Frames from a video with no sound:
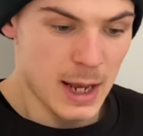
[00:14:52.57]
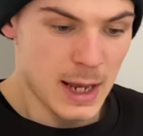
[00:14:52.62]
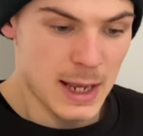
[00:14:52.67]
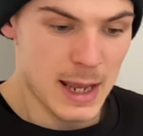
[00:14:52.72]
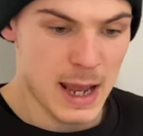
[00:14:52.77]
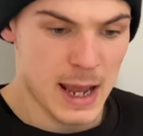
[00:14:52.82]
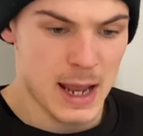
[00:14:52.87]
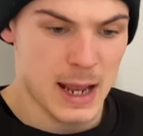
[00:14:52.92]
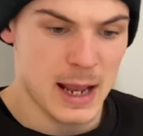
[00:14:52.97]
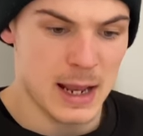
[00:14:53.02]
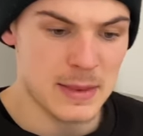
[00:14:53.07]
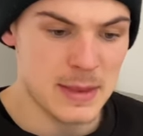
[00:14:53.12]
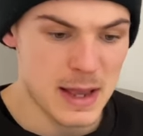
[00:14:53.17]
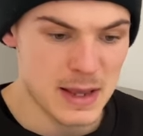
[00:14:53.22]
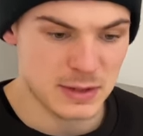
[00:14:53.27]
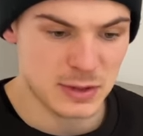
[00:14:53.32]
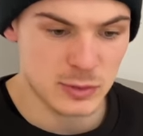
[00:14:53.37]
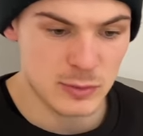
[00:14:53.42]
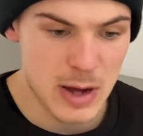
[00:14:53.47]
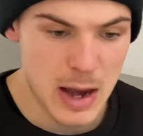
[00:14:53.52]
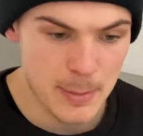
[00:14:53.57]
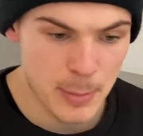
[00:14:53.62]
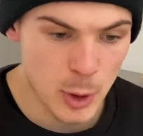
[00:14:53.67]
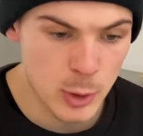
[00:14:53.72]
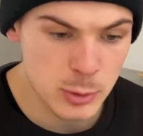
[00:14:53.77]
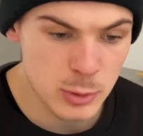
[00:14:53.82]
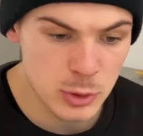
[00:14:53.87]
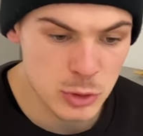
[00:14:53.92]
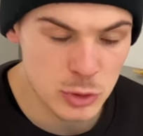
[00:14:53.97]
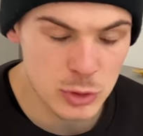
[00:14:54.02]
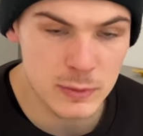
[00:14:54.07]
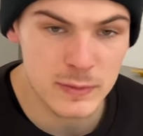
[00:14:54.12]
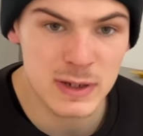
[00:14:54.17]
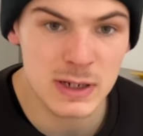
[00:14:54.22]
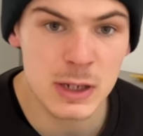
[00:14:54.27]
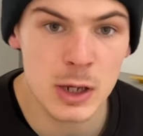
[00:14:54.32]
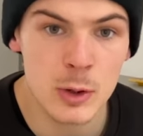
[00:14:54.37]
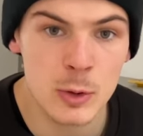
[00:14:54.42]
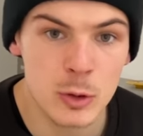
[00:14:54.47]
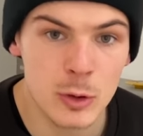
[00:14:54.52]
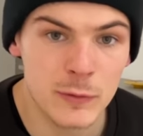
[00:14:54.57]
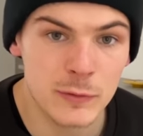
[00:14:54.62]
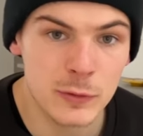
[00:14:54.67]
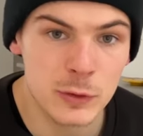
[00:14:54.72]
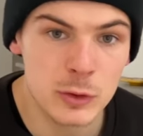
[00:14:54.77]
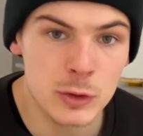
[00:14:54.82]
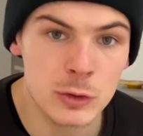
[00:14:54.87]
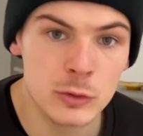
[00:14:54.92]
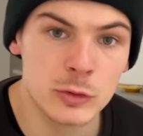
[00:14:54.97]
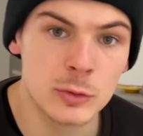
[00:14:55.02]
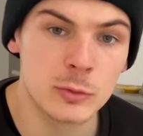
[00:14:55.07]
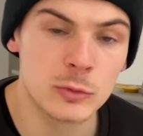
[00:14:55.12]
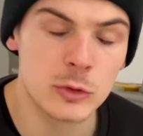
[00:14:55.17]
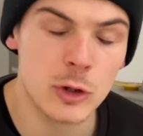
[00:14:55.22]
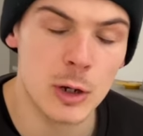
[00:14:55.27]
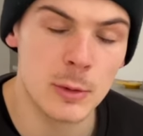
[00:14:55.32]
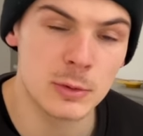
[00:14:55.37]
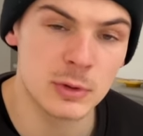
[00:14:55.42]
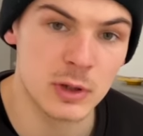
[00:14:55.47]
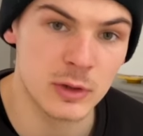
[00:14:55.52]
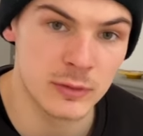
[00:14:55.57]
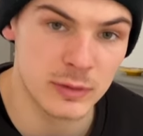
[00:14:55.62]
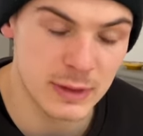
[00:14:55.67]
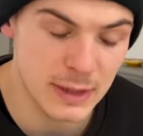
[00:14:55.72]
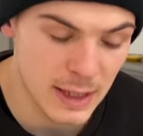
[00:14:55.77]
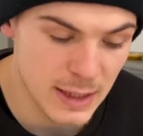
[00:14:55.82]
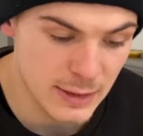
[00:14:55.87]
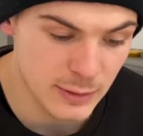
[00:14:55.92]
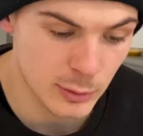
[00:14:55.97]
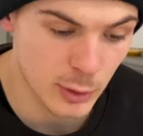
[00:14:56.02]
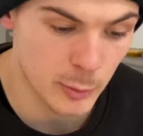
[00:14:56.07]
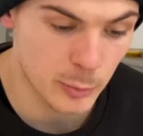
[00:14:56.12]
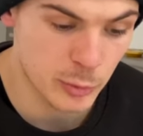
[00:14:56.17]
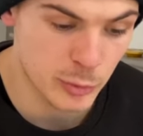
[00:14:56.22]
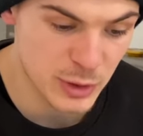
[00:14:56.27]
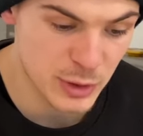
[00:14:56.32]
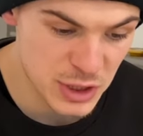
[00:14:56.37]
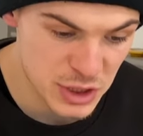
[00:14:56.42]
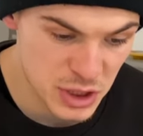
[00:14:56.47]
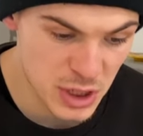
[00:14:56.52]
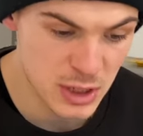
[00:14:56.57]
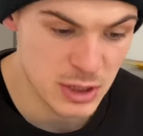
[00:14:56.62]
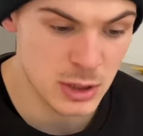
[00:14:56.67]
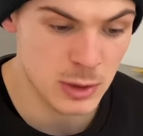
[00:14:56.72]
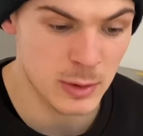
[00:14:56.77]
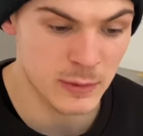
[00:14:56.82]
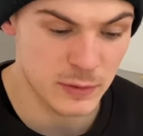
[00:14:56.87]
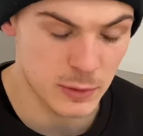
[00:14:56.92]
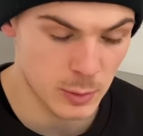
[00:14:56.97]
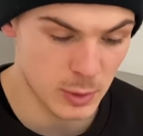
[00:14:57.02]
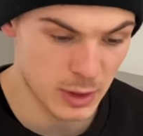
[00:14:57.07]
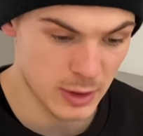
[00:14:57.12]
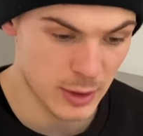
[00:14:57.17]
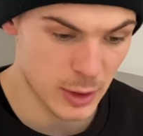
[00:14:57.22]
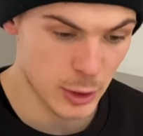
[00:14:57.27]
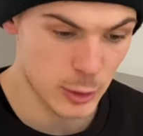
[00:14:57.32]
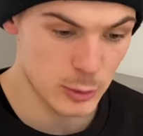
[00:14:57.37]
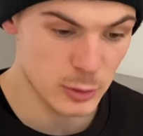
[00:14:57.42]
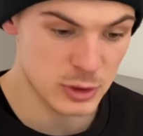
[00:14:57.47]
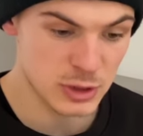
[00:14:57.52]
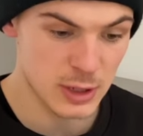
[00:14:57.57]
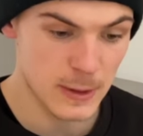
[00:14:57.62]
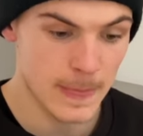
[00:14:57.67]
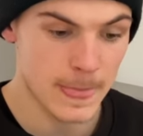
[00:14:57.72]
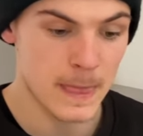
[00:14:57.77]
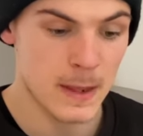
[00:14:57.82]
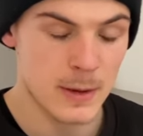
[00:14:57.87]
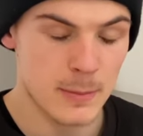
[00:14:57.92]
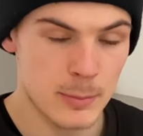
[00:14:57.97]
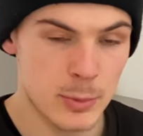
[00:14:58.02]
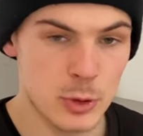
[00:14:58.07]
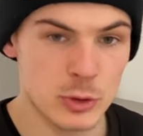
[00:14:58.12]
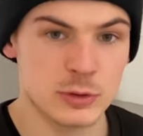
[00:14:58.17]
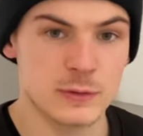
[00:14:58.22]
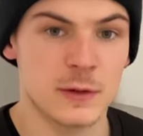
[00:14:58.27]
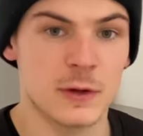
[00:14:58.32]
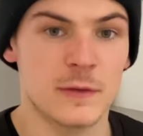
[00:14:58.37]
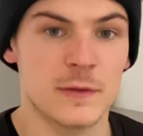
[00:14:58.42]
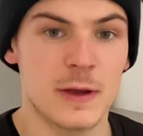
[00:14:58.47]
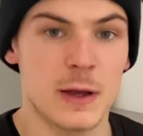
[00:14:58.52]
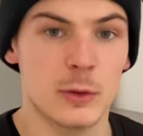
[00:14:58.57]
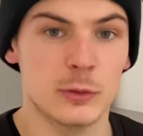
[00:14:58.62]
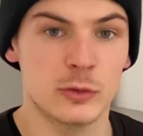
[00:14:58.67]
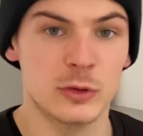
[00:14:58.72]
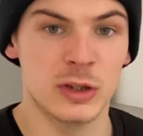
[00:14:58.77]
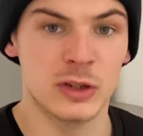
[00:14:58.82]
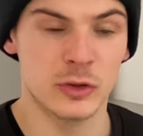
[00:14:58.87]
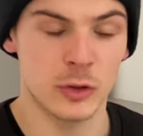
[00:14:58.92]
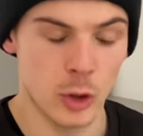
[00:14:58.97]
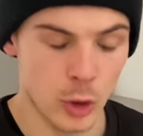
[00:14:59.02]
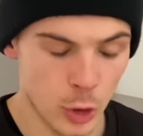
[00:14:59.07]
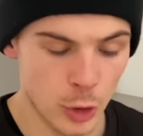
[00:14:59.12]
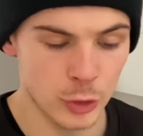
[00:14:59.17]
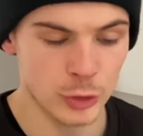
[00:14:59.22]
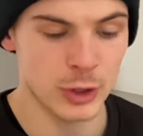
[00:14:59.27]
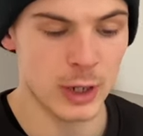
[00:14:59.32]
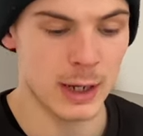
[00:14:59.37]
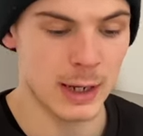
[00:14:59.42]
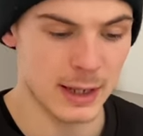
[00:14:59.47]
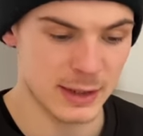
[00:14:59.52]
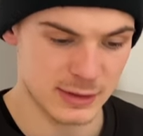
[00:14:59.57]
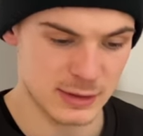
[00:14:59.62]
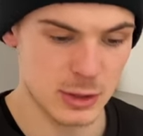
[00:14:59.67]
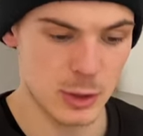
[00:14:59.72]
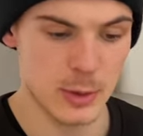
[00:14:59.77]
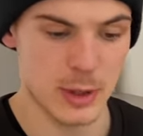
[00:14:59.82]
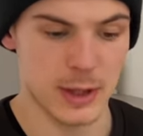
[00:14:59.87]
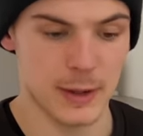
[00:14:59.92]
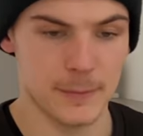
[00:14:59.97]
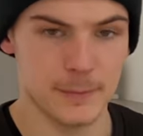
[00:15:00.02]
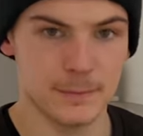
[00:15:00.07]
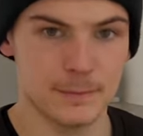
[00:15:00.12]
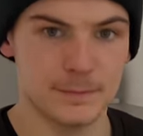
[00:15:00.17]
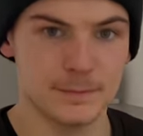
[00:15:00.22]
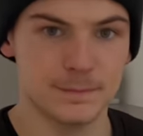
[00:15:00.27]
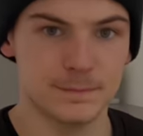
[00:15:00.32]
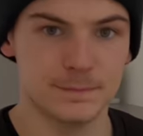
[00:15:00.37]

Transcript: yeah, and that's a wrap. Hope you enjoyed the video. I've got a few new subscribers of late, so I appreciate you if you're one of those. Push for 1,000 is on. Let's do it.